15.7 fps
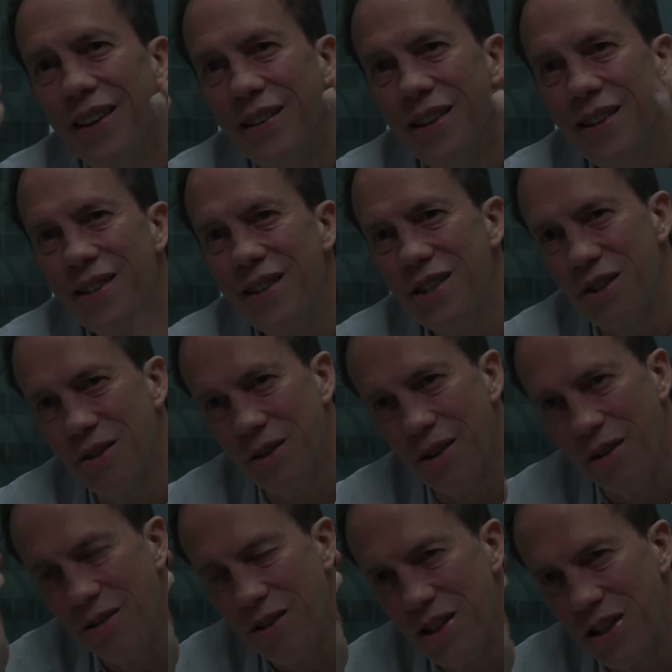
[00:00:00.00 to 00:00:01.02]
these issues are
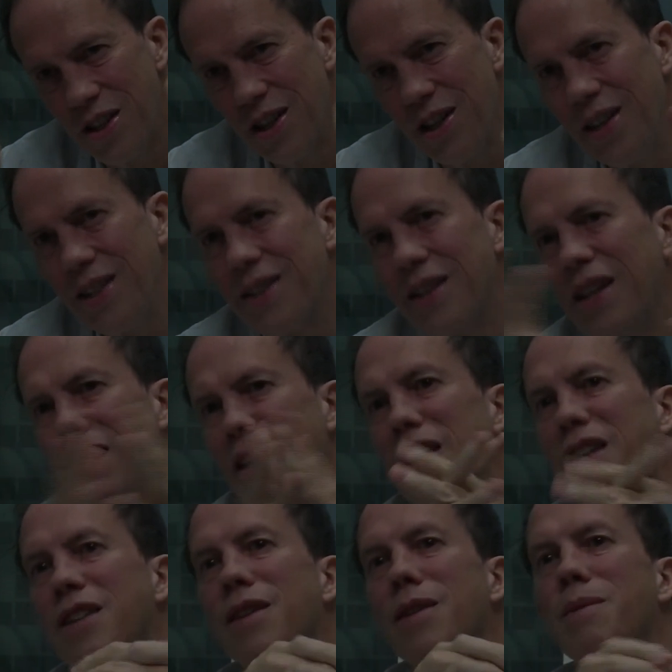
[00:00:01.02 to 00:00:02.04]
only just getting
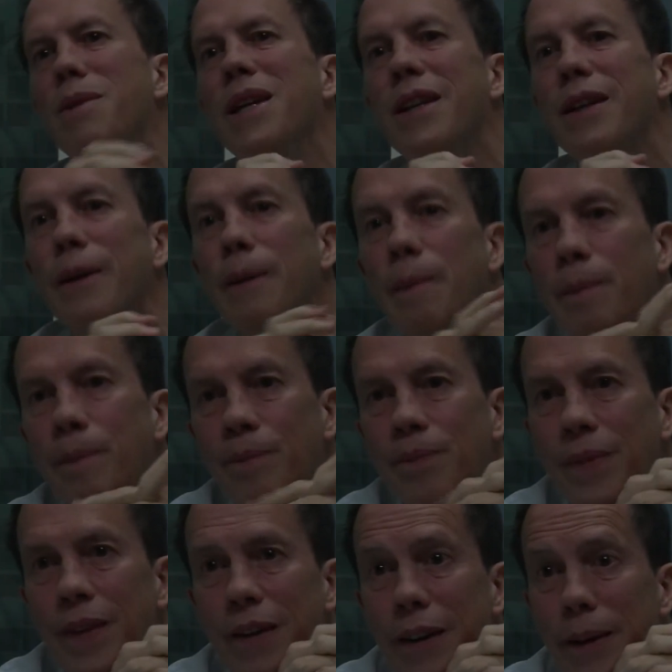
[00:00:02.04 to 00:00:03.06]
into the media.
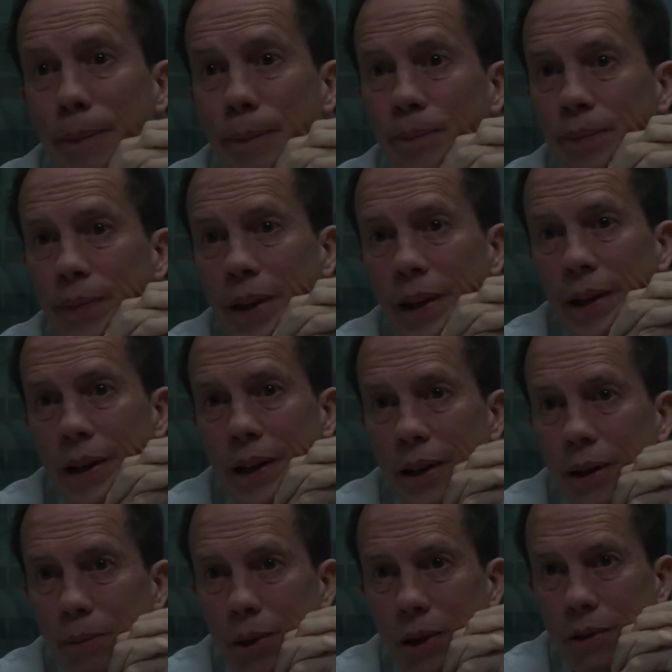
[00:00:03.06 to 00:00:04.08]
Okay?
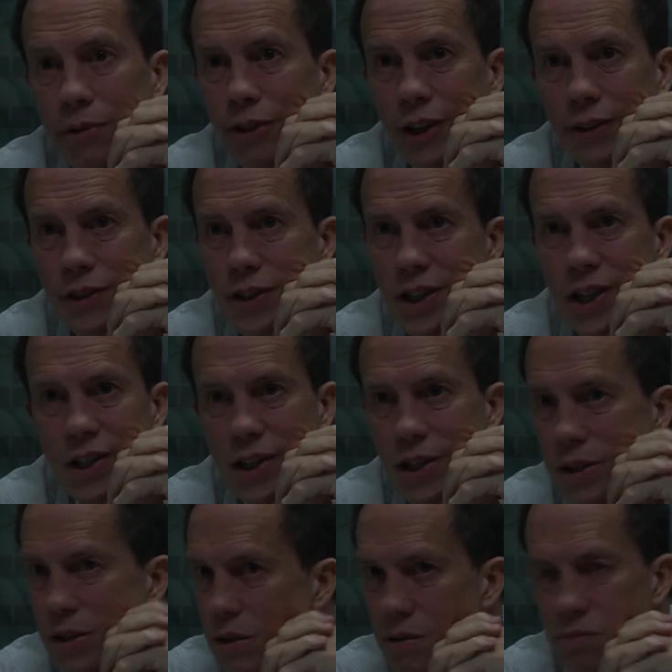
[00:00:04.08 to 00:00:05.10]
But in five to 10
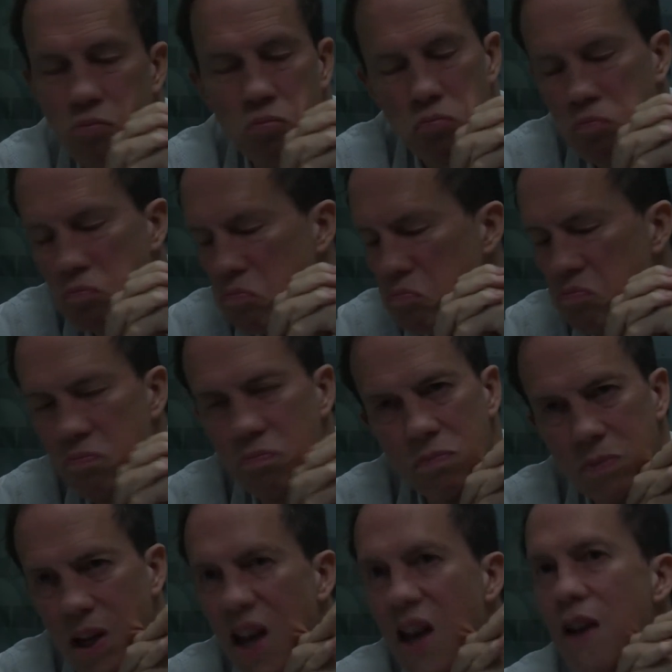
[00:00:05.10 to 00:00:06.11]
years,
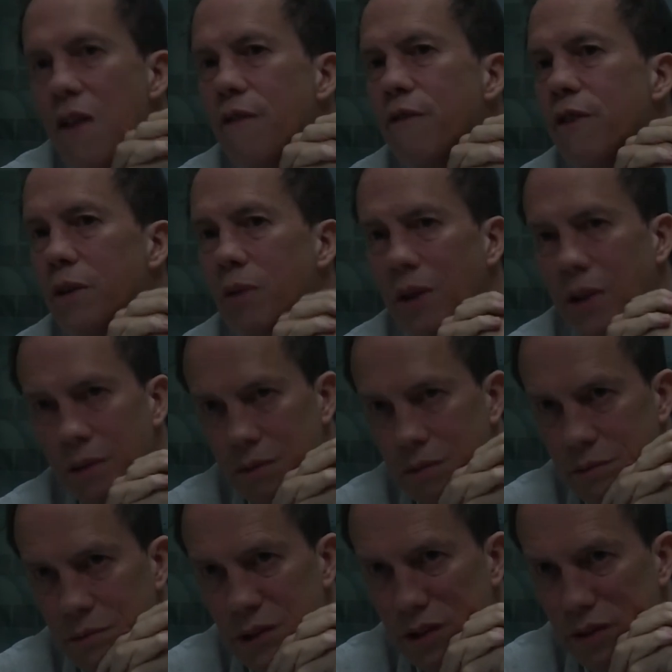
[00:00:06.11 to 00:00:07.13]
everyone
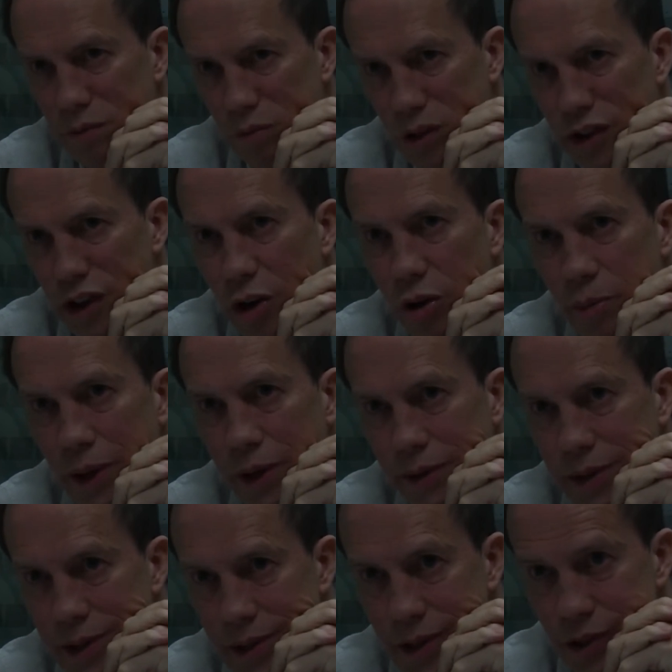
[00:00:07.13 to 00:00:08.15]
will, will know about
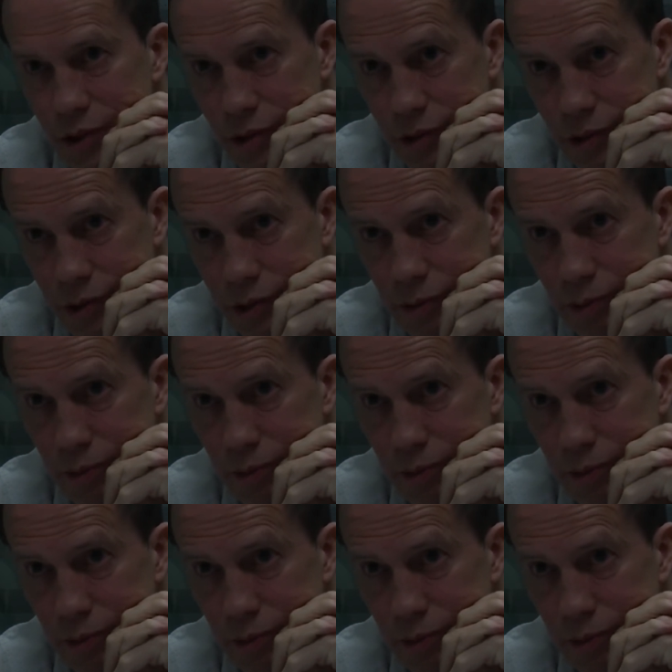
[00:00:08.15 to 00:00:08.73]
these issues